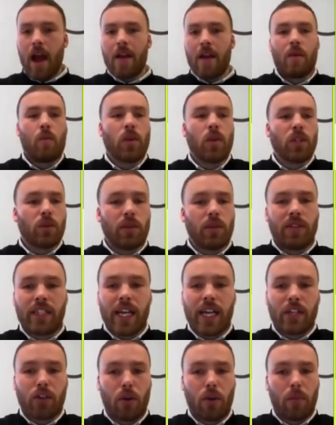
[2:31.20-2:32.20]
And then once we've
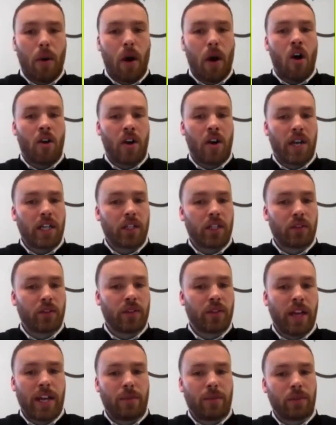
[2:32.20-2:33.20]
set up our
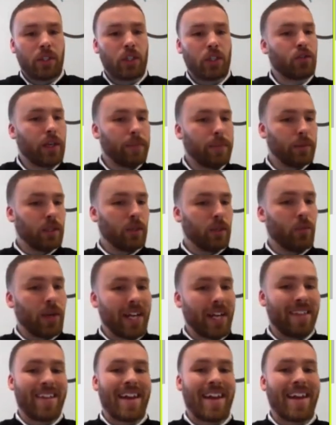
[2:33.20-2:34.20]
initial name and description, we
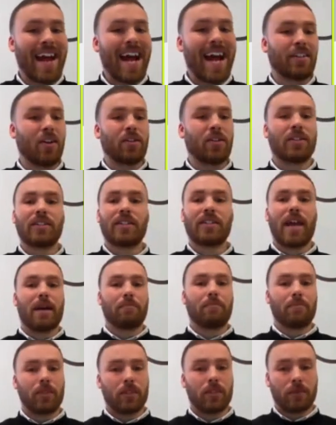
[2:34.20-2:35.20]
can then add our
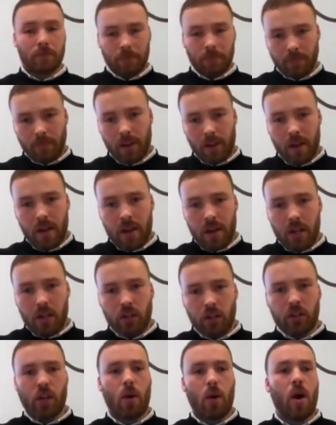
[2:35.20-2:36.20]
steps.
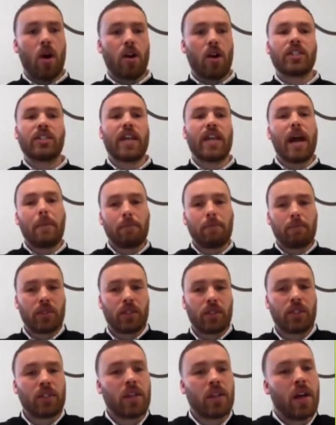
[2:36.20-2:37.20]
So our
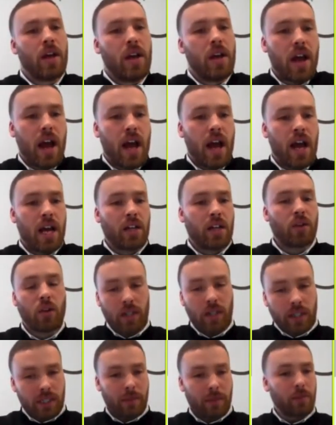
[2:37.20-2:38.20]
steps
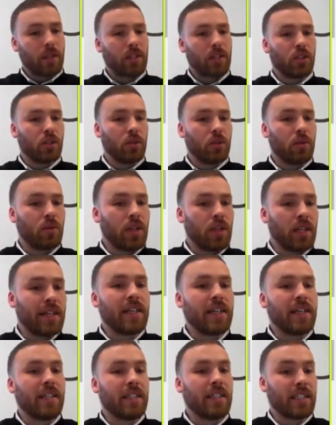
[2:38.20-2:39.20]
look similar to
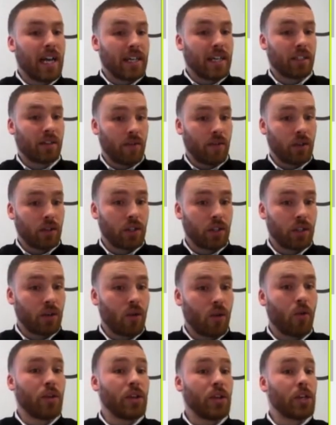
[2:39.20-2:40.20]
the task function
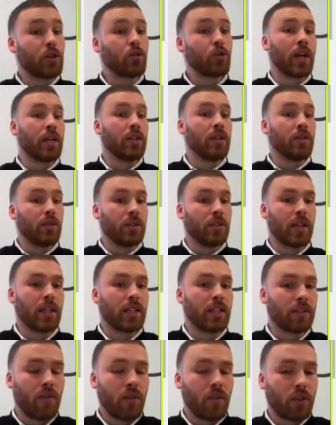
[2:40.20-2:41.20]
or the create new
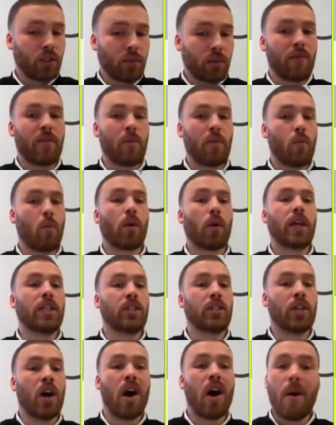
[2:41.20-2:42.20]
task function within
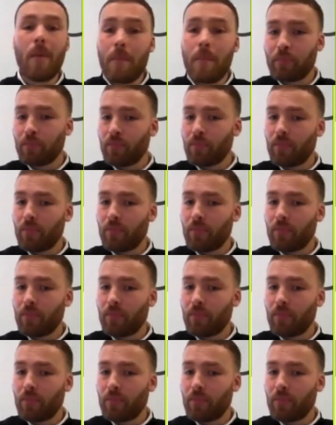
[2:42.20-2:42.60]
oneHR,